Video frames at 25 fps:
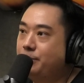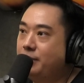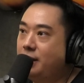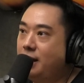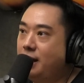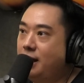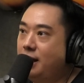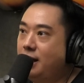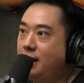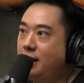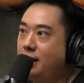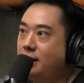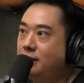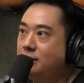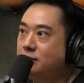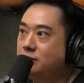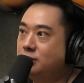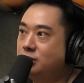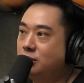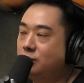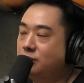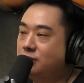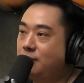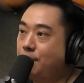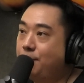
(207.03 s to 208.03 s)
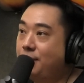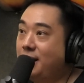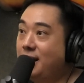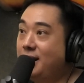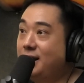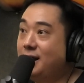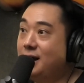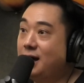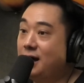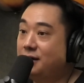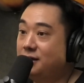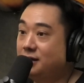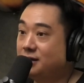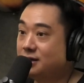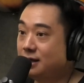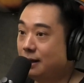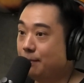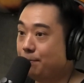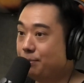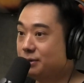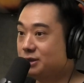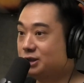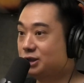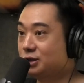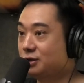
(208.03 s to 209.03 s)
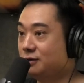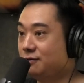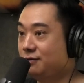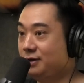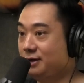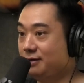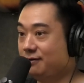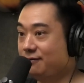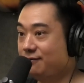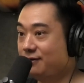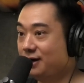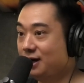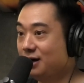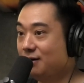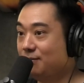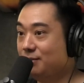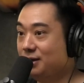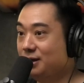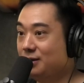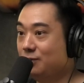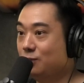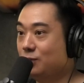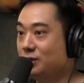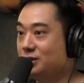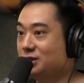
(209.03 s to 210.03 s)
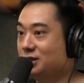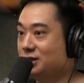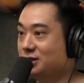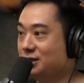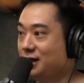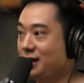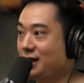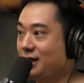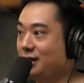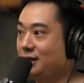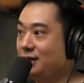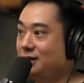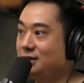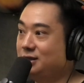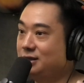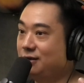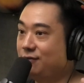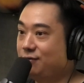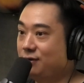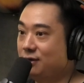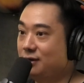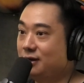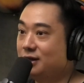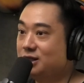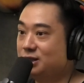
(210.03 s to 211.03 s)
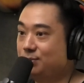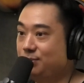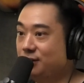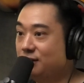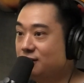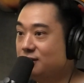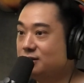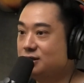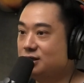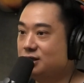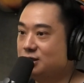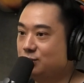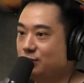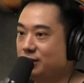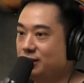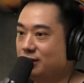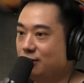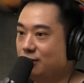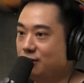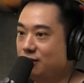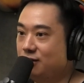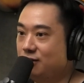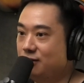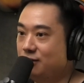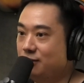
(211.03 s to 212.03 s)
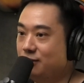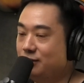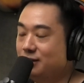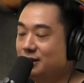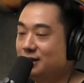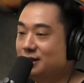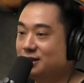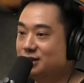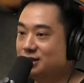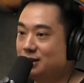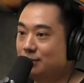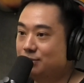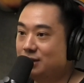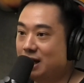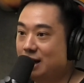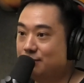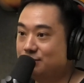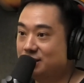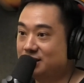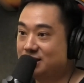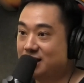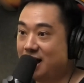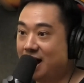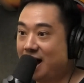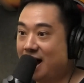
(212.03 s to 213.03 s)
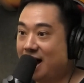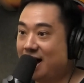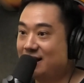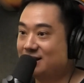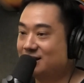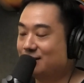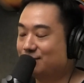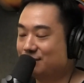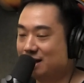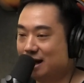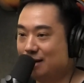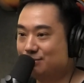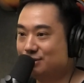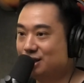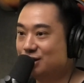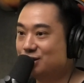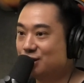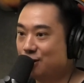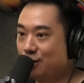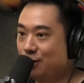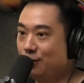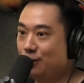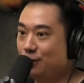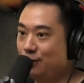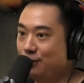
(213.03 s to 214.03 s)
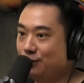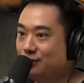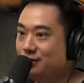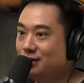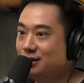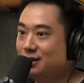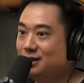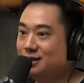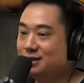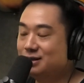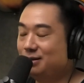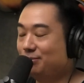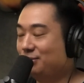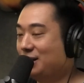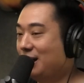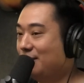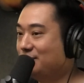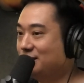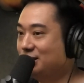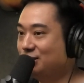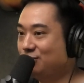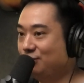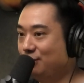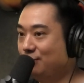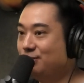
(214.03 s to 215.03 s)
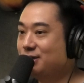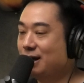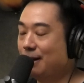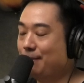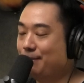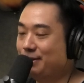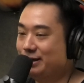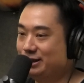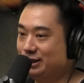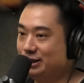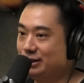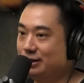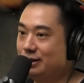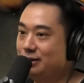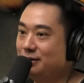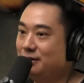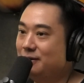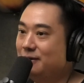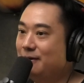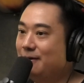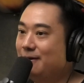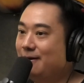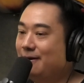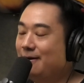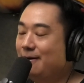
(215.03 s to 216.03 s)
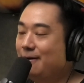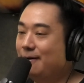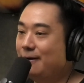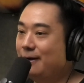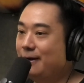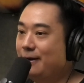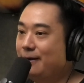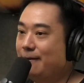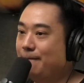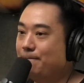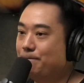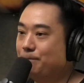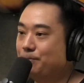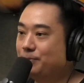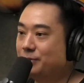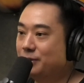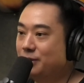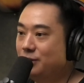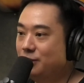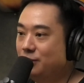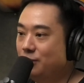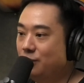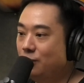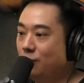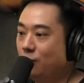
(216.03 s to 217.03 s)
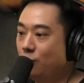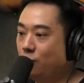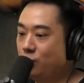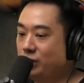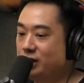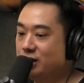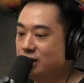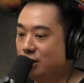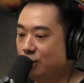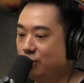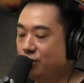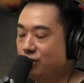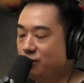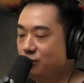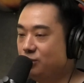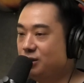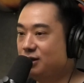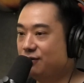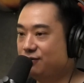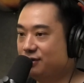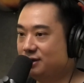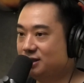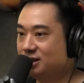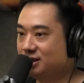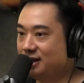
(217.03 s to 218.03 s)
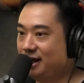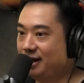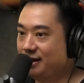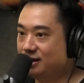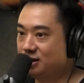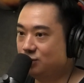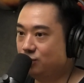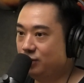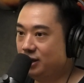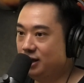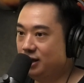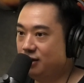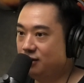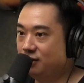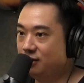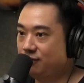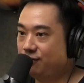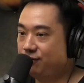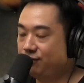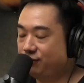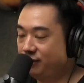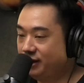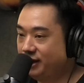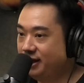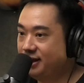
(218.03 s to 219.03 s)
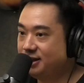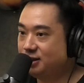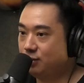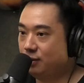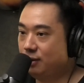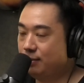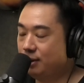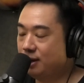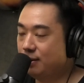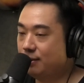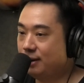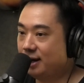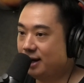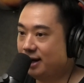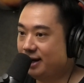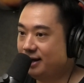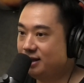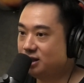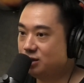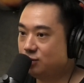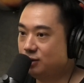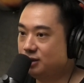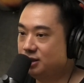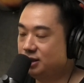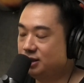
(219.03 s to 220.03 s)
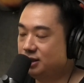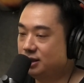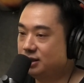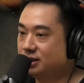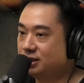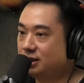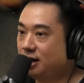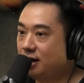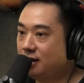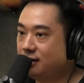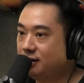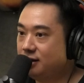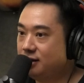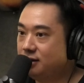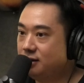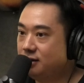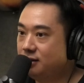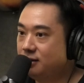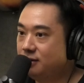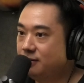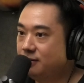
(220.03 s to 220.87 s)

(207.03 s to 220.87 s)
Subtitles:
And so depending on the temperature of the environment, which is like these different experiences we go through, sometimes it's hot, sometimes it's cold, sometimes it's room temperature, right? We go through different states. We either freeze and we become ice, which is a solid.